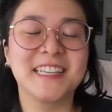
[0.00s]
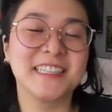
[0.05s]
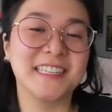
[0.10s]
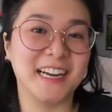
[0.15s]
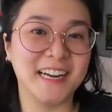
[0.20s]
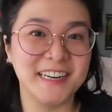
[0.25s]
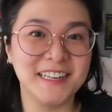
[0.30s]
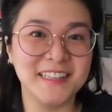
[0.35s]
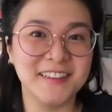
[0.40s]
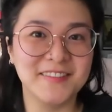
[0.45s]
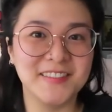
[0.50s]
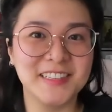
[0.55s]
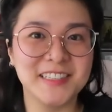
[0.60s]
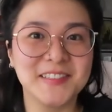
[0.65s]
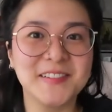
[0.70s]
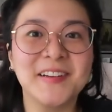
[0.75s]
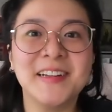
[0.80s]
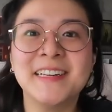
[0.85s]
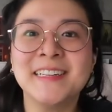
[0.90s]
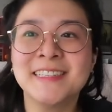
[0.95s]
the title of this
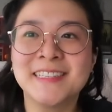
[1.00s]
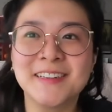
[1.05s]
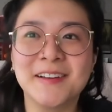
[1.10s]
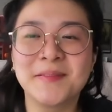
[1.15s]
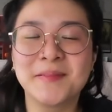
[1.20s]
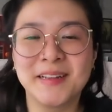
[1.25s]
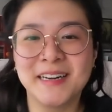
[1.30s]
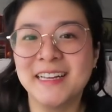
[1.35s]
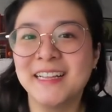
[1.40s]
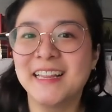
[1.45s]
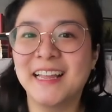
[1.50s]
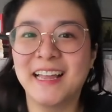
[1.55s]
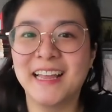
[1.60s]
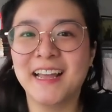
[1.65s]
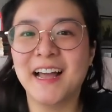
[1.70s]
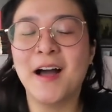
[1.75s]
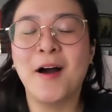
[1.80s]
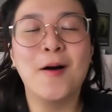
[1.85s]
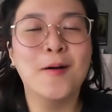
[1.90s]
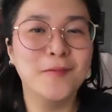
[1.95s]
one, so I'm gonna
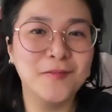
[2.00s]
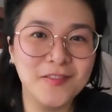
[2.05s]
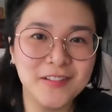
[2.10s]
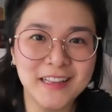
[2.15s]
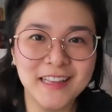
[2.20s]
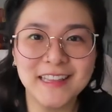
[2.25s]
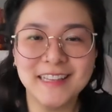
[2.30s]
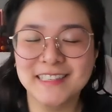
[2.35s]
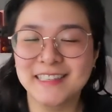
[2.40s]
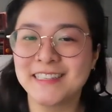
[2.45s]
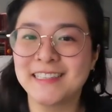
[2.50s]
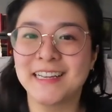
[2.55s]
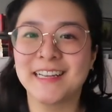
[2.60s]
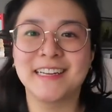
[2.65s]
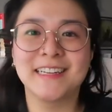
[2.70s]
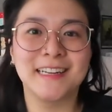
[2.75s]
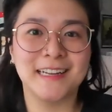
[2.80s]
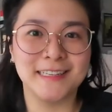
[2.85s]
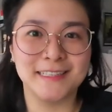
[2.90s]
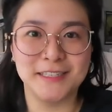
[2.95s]
like, hopefully this is like
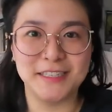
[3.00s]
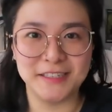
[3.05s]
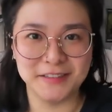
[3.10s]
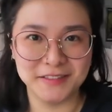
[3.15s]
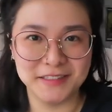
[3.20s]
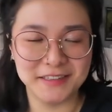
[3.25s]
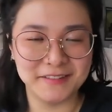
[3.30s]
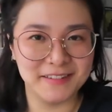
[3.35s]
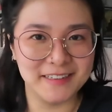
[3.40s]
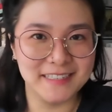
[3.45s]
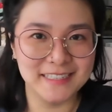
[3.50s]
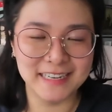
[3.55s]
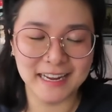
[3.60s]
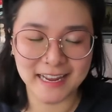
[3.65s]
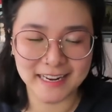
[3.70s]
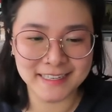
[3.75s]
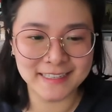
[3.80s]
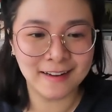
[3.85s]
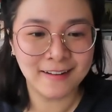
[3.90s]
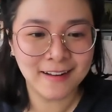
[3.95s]
a nice juicy one to
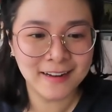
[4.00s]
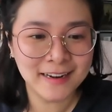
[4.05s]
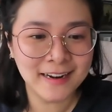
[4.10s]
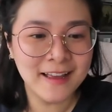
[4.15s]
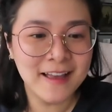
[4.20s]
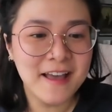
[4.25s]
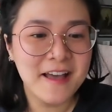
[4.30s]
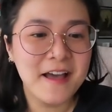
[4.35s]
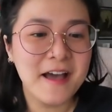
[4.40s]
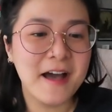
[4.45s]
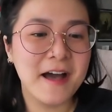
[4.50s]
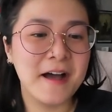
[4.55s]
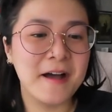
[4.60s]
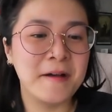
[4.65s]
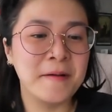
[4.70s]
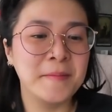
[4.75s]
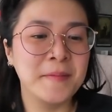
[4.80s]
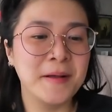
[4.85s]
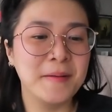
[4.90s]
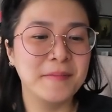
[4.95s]
end on.
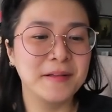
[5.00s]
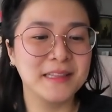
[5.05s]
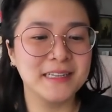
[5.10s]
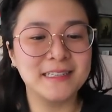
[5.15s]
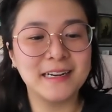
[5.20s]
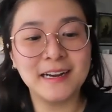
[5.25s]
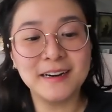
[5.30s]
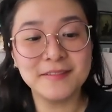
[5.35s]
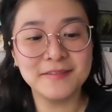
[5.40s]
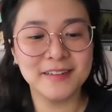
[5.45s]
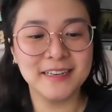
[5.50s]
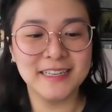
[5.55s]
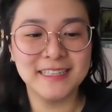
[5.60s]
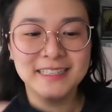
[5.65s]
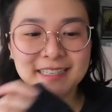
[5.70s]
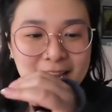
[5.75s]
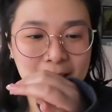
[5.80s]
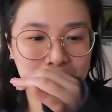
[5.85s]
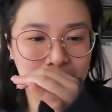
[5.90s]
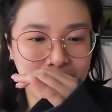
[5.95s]
Um, but the title
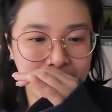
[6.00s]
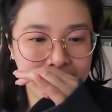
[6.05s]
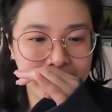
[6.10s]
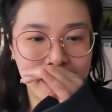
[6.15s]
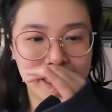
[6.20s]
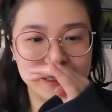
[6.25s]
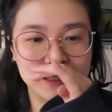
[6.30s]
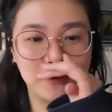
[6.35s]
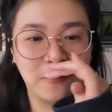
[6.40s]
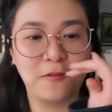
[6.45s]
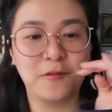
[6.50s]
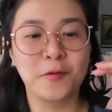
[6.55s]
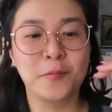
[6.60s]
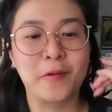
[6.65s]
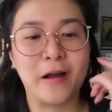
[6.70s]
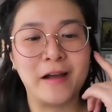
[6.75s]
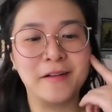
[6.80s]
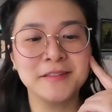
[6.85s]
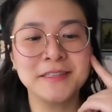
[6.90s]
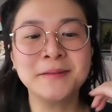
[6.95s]
reads, Am I the asshole for
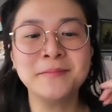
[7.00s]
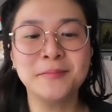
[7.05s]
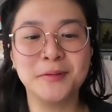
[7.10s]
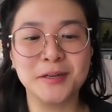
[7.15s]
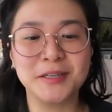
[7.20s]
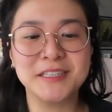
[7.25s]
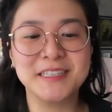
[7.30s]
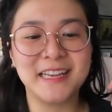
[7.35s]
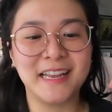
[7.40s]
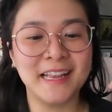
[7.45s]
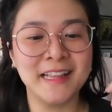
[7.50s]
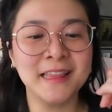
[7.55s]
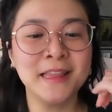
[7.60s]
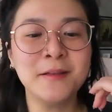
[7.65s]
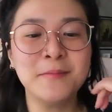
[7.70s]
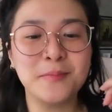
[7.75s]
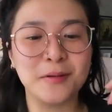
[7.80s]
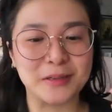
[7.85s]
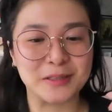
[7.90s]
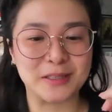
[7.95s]
browsing books in the
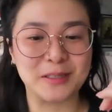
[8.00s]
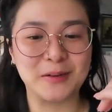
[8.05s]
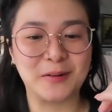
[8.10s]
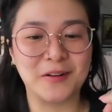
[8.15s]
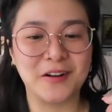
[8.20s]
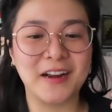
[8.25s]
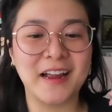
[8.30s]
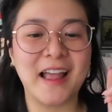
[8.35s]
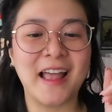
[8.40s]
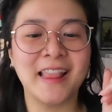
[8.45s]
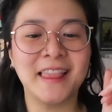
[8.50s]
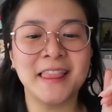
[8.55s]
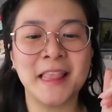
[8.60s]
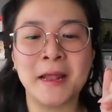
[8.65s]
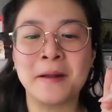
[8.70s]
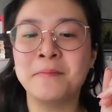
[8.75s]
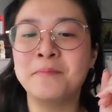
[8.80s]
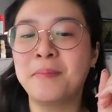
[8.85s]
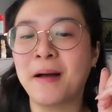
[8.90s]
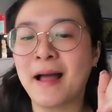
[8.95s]
bookstore and
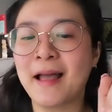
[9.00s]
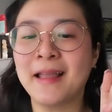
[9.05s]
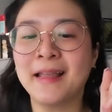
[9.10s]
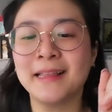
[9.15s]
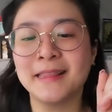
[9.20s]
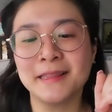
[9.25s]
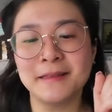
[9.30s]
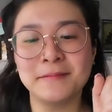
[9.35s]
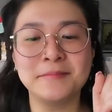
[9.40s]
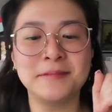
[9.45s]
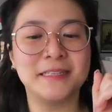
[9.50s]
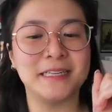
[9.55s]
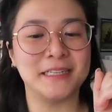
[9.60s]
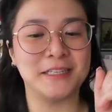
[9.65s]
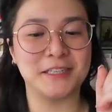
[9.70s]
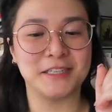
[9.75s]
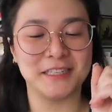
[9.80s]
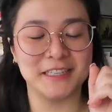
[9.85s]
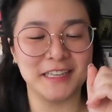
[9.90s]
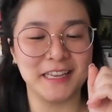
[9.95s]
then buying them
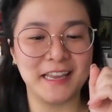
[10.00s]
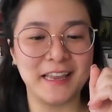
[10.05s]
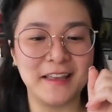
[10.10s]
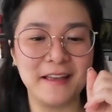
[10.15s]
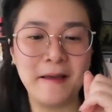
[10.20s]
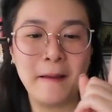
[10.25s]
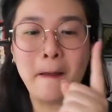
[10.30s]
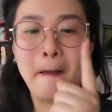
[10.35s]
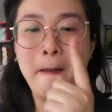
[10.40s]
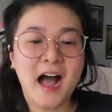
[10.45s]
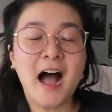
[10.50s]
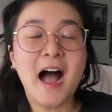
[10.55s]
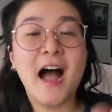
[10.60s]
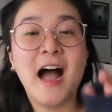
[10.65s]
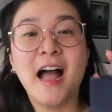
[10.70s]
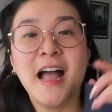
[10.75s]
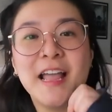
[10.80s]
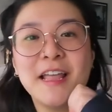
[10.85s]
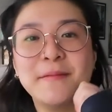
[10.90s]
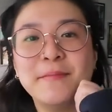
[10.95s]
digitally?
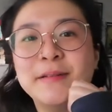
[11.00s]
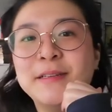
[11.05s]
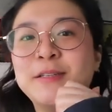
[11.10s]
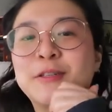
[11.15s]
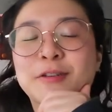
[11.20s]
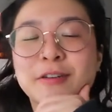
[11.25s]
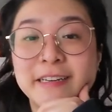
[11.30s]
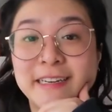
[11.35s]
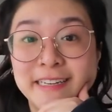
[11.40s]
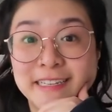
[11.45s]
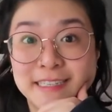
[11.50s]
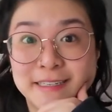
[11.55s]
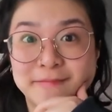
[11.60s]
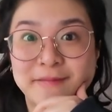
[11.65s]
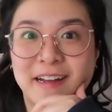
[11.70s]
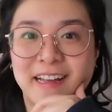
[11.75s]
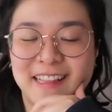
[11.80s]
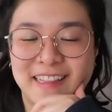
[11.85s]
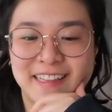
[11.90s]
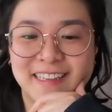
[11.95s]
I'm intrigued
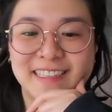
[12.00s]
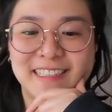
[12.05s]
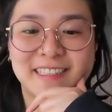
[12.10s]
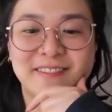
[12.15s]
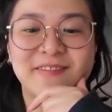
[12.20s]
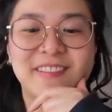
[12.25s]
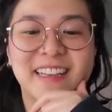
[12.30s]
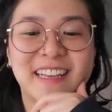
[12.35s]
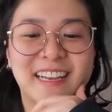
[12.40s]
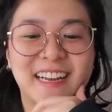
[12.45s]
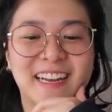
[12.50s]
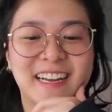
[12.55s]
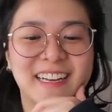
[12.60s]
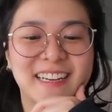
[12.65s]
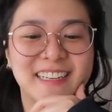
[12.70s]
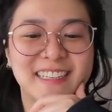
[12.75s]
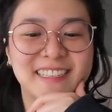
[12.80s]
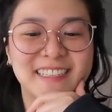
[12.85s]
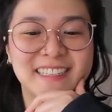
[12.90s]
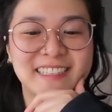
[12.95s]
by this
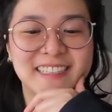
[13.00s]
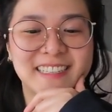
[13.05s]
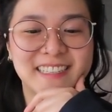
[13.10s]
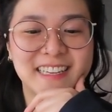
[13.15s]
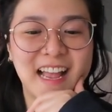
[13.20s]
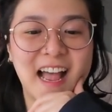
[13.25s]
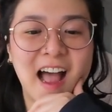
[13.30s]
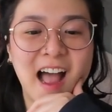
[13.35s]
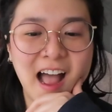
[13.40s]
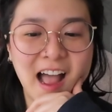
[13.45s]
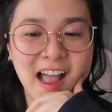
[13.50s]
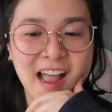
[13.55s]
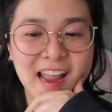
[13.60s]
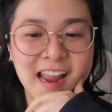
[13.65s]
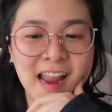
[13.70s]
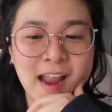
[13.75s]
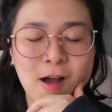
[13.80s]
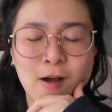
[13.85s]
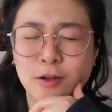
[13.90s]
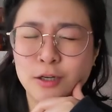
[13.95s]
because
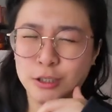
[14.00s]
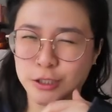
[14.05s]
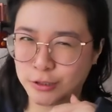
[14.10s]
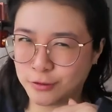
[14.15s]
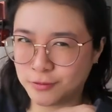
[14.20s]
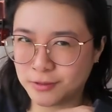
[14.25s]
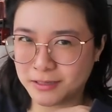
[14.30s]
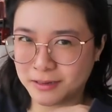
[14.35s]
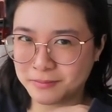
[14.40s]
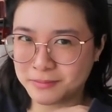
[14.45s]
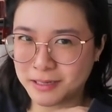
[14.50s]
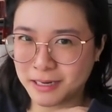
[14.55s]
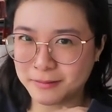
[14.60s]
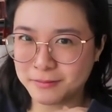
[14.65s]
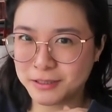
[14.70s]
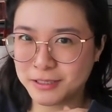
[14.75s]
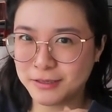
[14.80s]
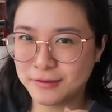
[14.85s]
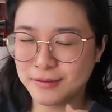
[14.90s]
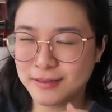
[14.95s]
I do
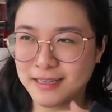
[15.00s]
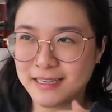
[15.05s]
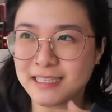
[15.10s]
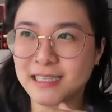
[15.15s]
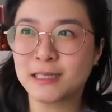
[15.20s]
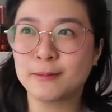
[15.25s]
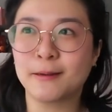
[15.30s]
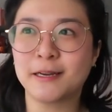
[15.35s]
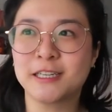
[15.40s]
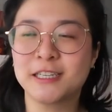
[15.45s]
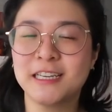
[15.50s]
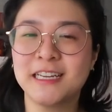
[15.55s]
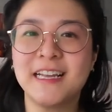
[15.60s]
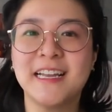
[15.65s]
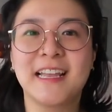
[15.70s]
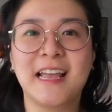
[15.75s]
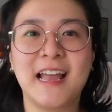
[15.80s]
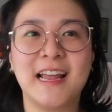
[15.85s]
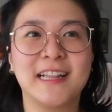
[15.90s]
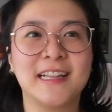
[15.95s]
sometimes do this, especially
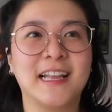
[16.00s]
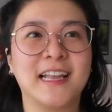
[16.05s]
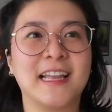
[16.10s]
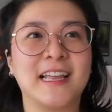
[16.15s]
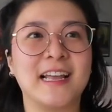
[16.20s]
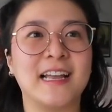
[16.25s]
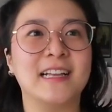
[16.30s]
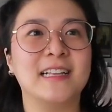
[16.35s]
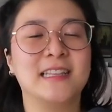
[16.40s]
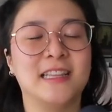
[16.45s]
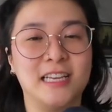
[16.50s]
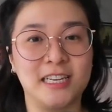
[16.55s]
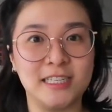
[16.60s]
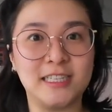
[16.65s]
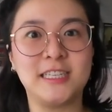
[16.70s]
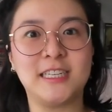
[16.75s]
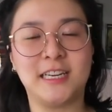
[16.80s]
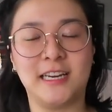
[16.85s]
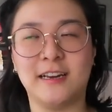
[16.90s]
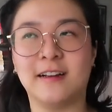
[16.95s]
again, like
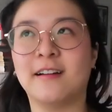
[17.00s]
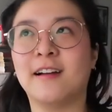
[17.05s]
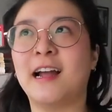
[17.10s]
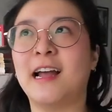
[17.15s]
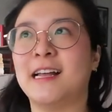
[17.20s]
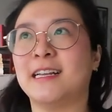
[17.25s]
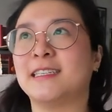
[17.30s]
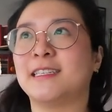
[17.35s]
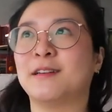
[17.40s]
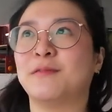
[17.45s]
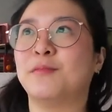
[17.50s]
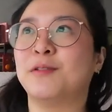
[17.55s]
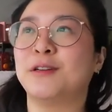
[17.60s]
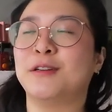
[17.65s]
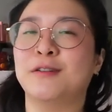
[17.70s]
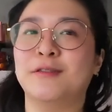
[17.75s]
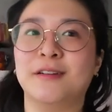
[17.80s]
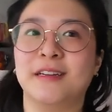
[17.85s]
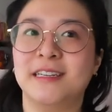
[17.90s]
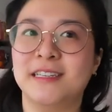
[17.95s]
this year as someone
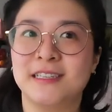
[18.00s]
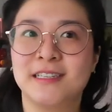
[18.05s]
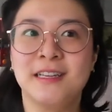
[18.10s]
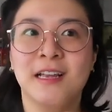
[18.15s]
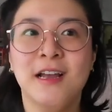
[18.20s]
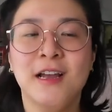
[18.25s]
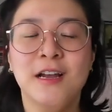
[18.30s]
who is